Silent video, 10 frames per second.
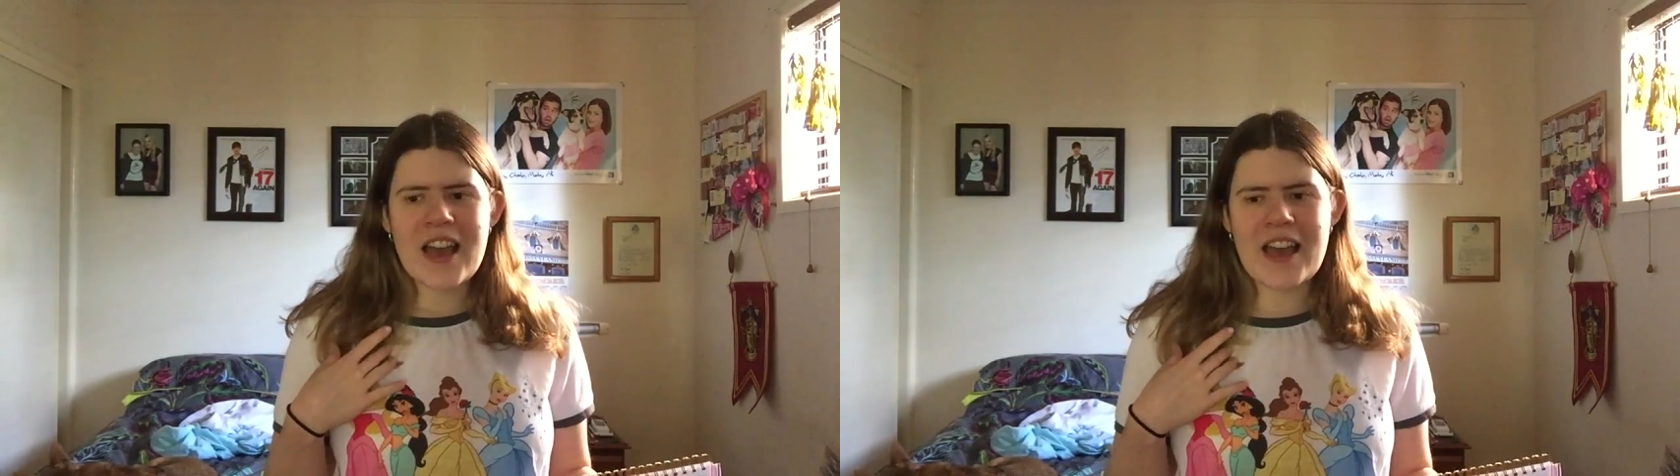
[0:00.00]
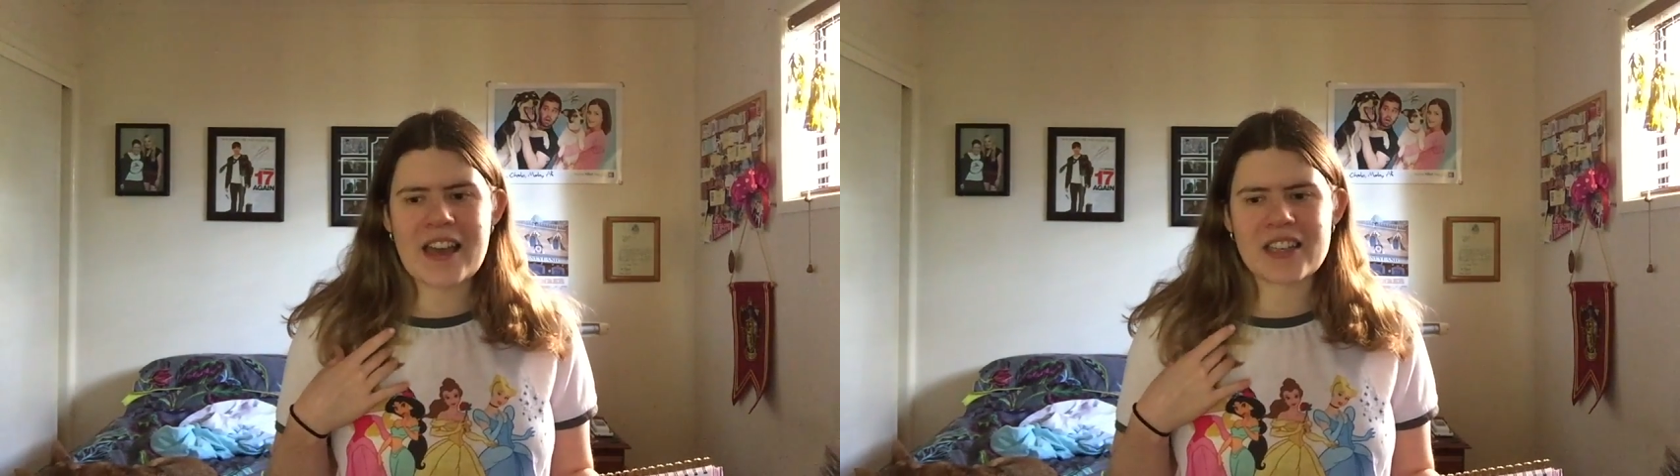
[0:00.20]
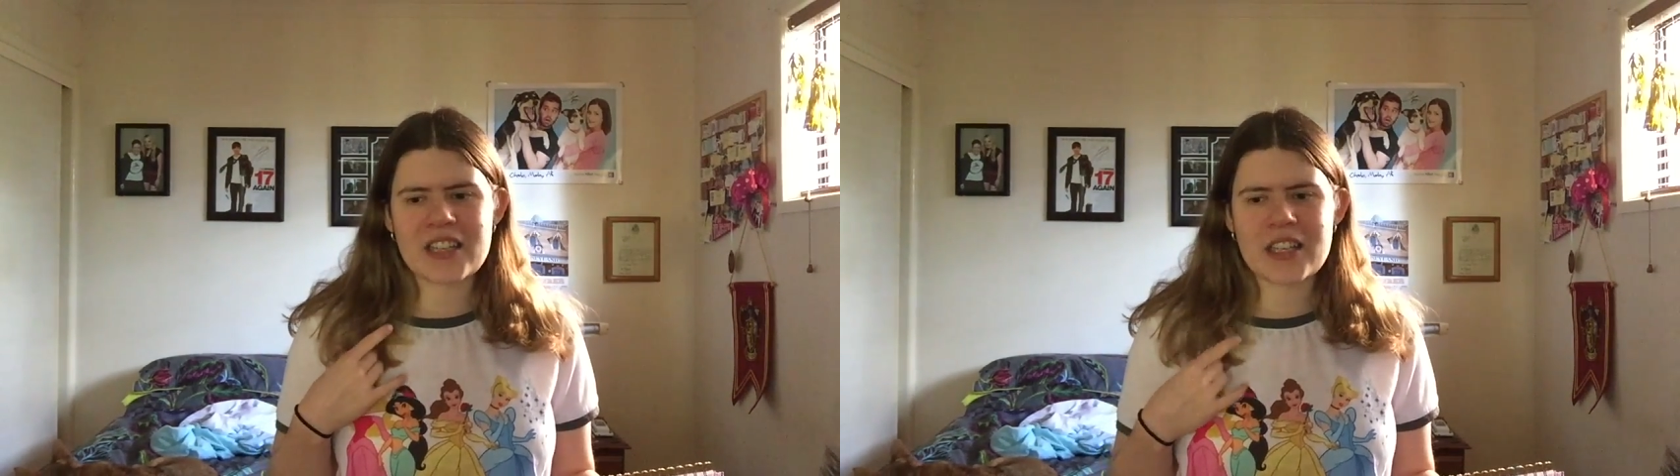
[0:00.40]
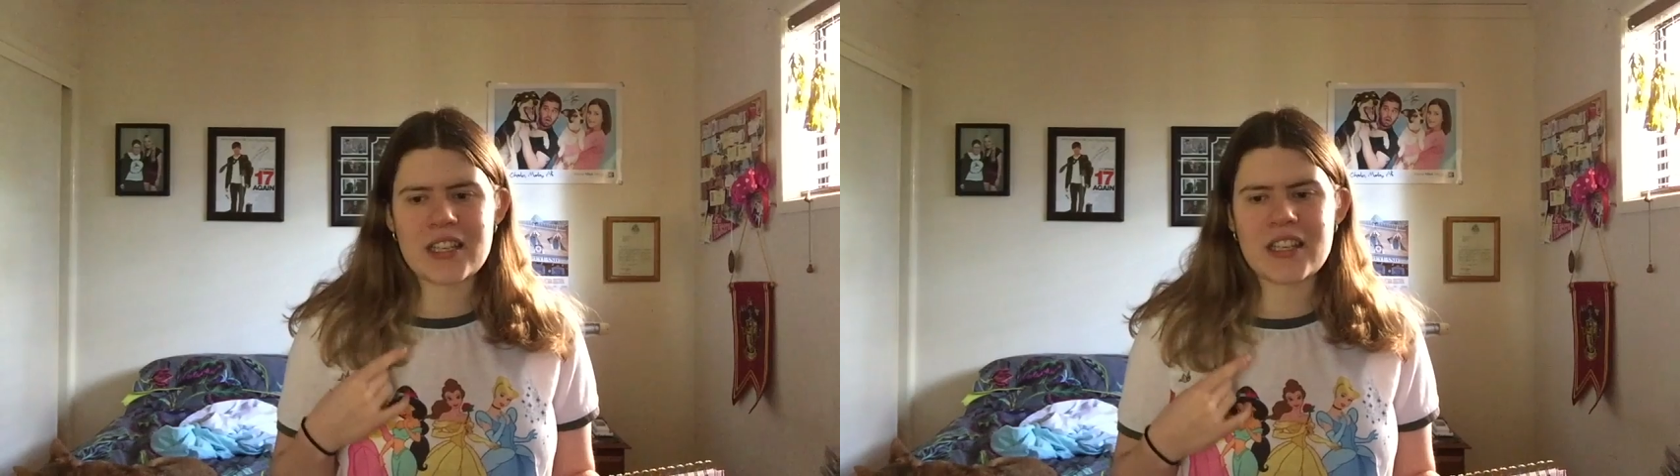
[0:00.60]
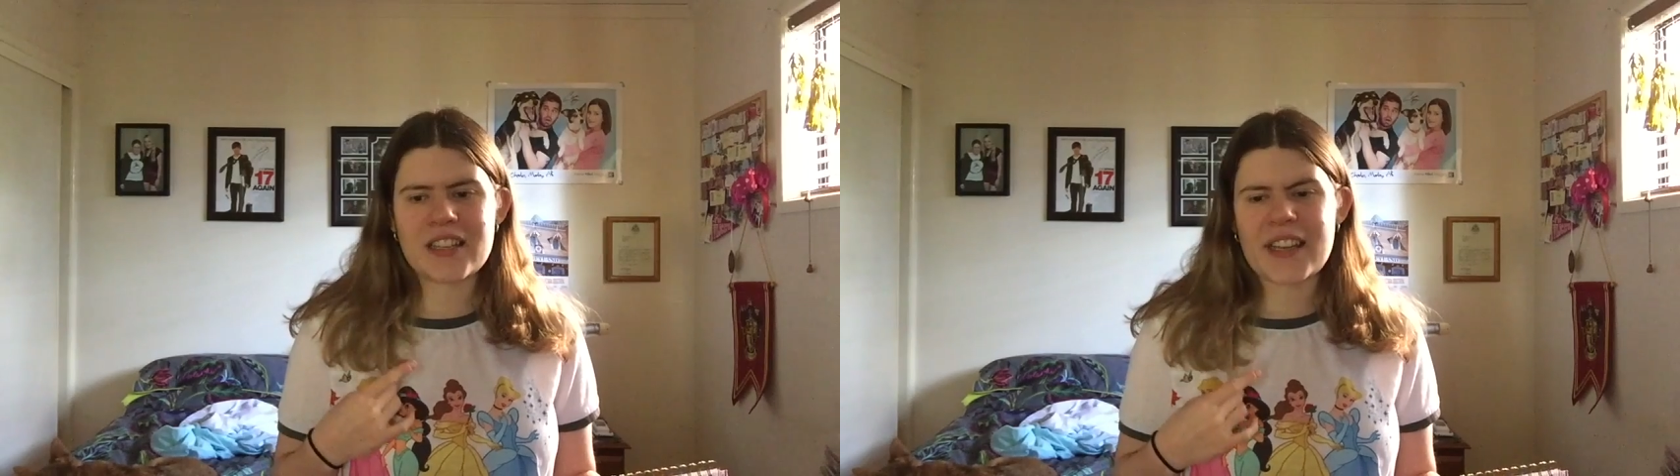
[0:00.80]
And
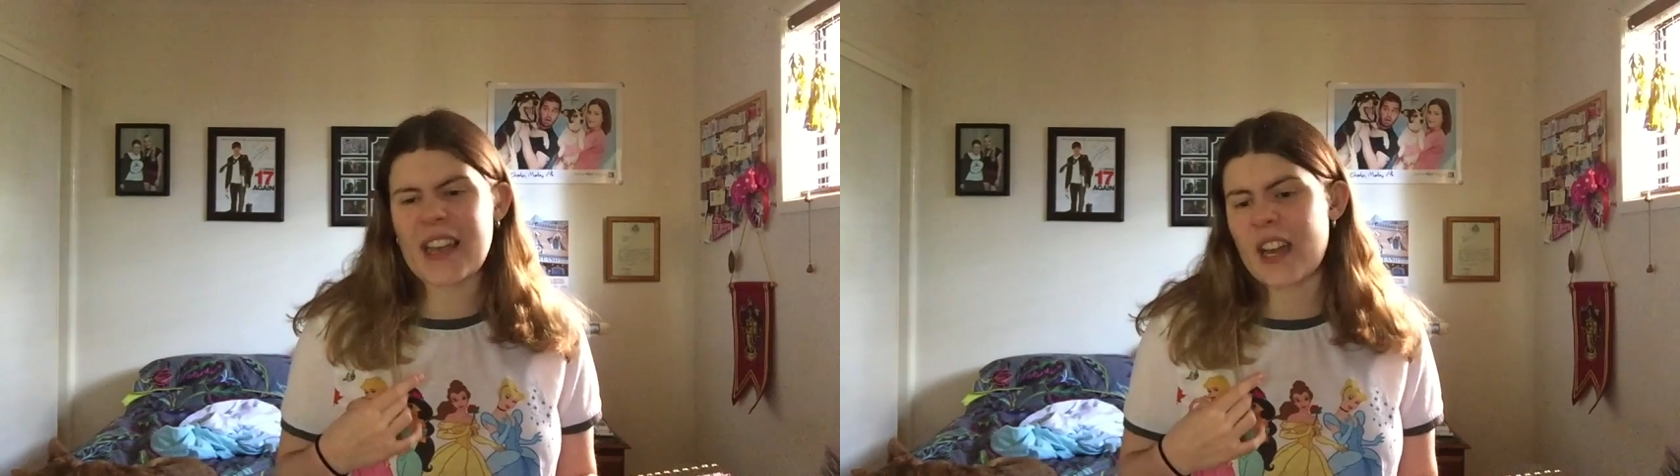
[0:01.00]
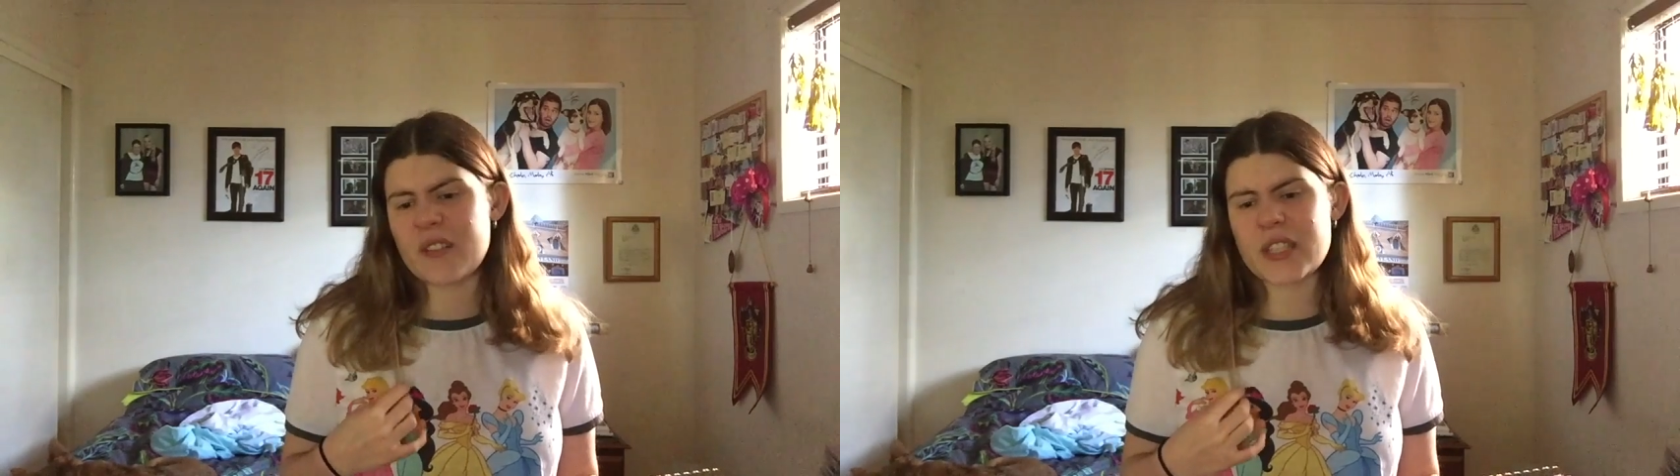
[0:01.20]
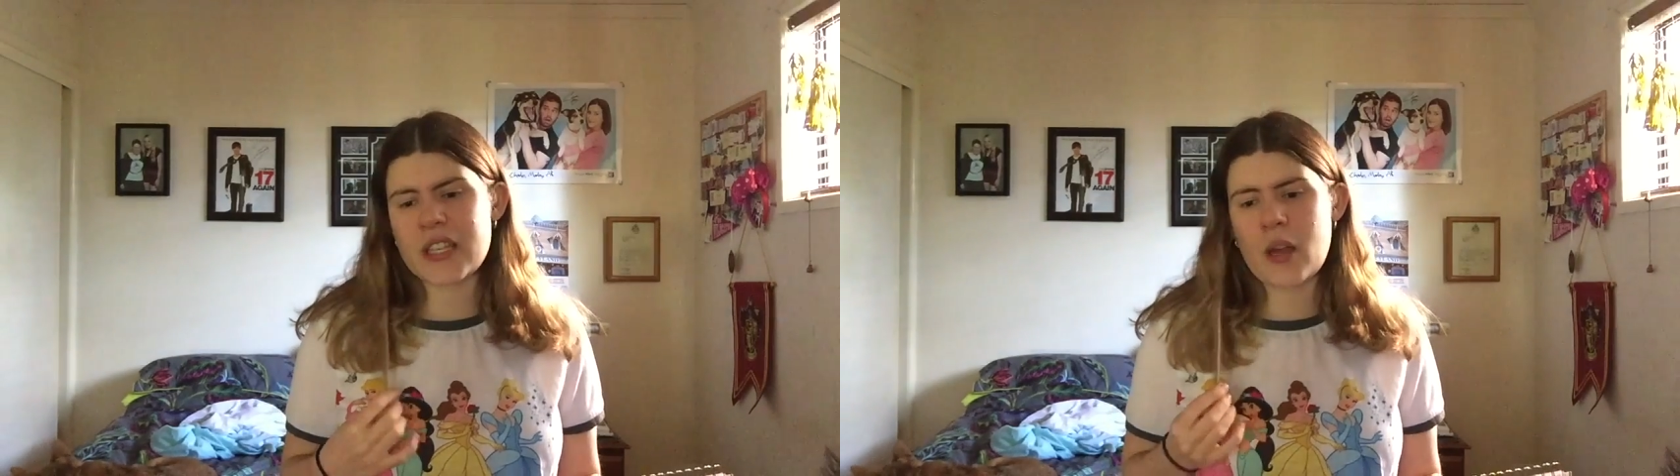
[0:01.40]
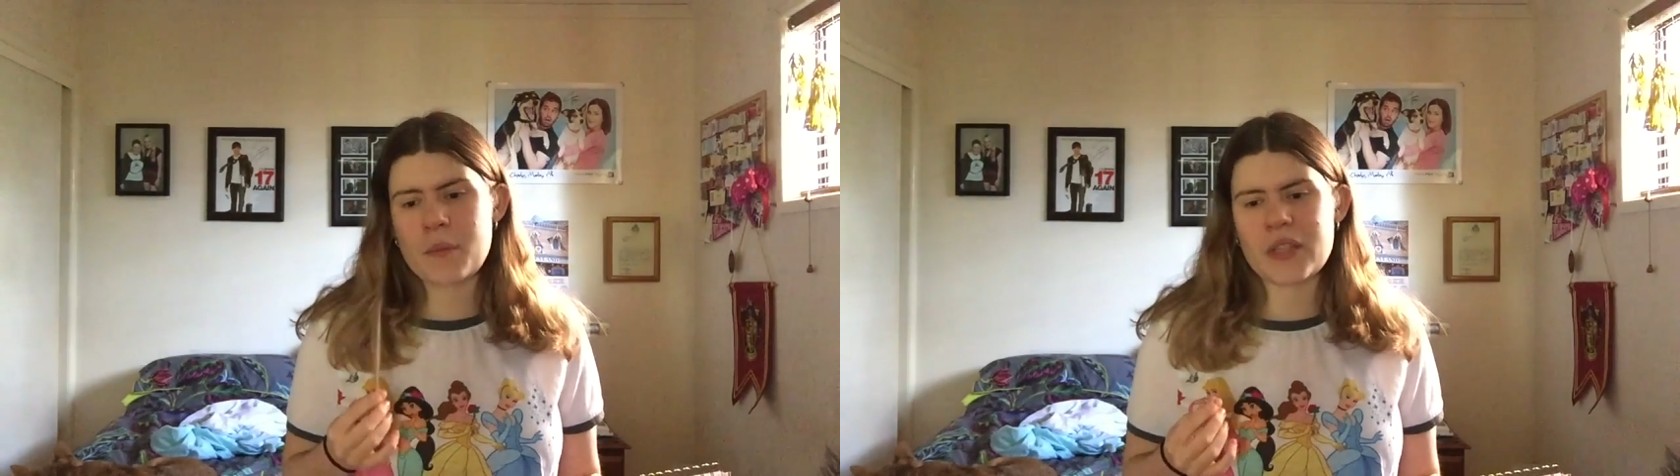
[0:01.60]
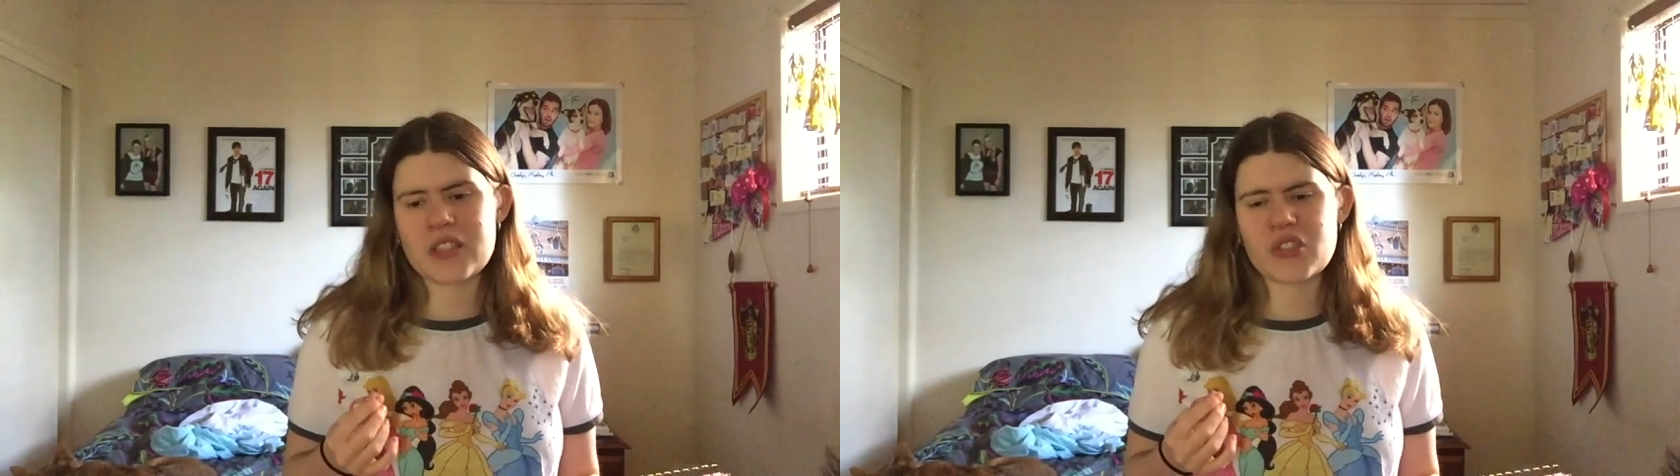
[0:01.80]
he like kind of said it a
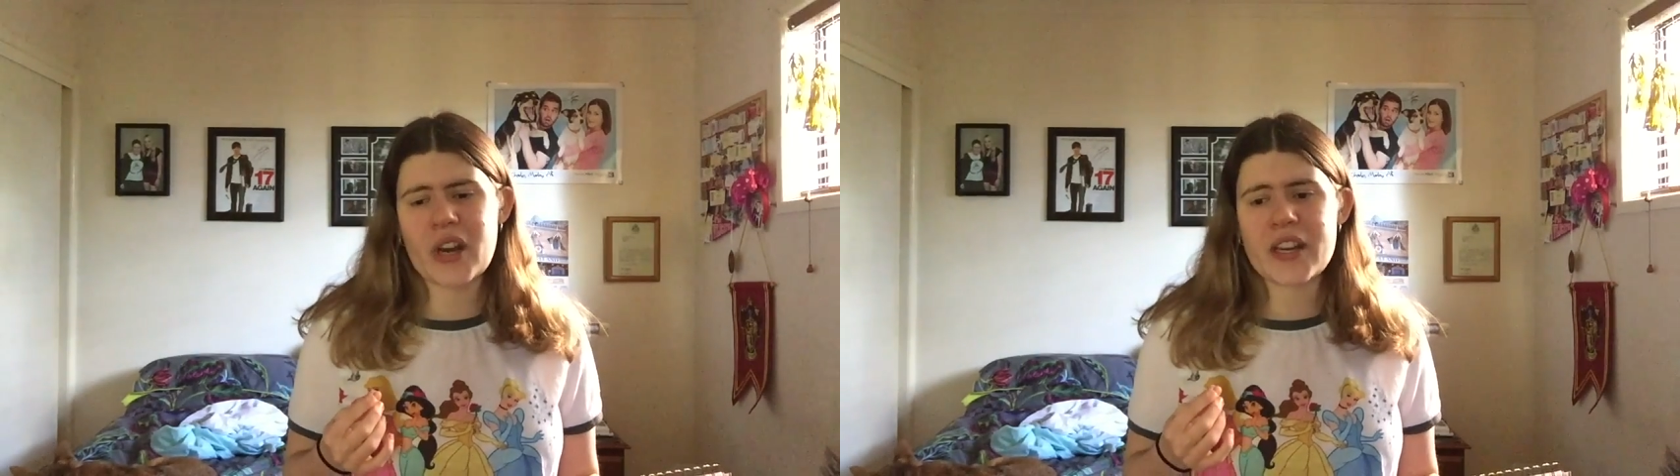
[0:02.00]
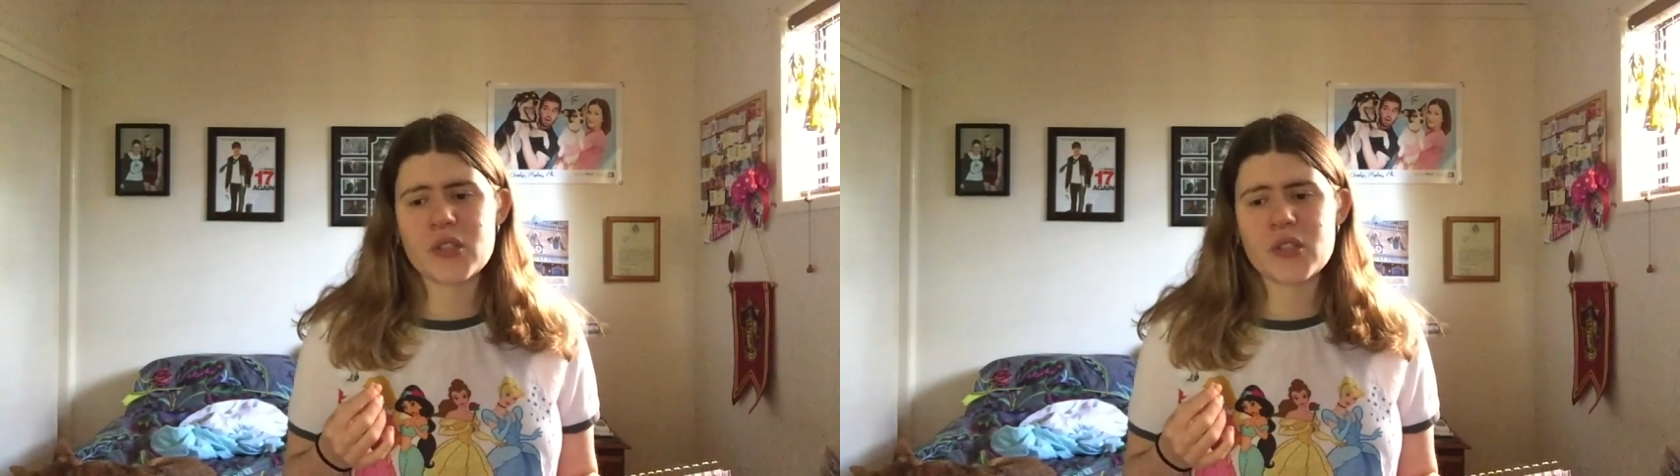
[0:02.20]
bit strange.